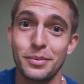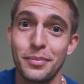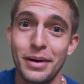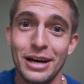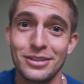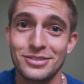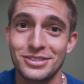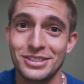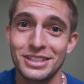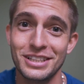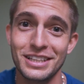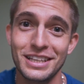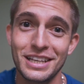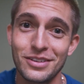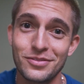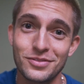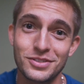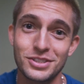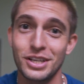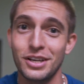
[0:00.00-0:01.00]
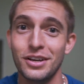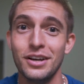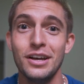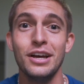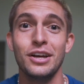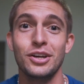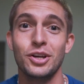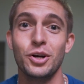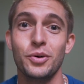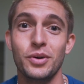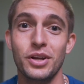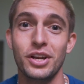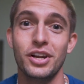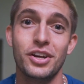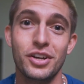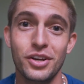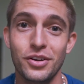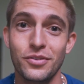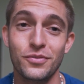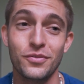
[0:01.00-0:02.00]
about to leave to go get a
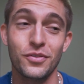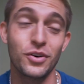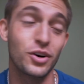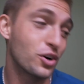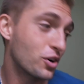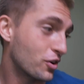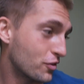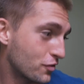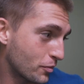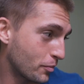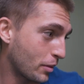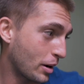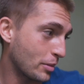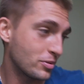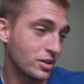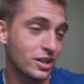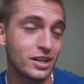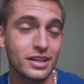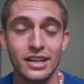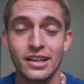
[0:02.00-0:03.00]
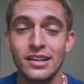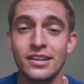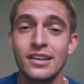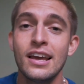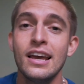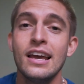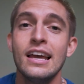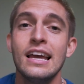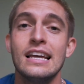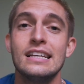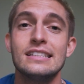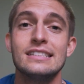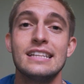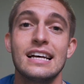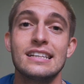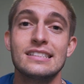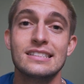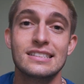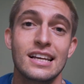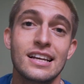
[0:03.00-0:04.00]
converter for my plug-in is
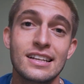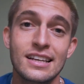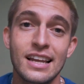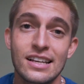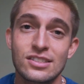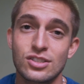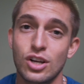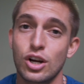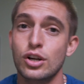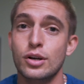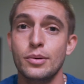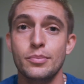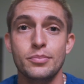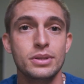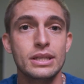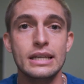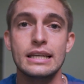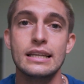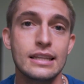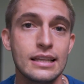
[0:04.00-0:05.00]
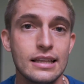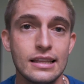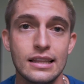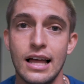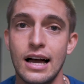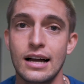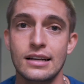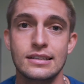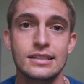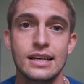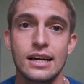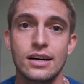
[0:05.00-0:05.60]
that Sundays are completely locked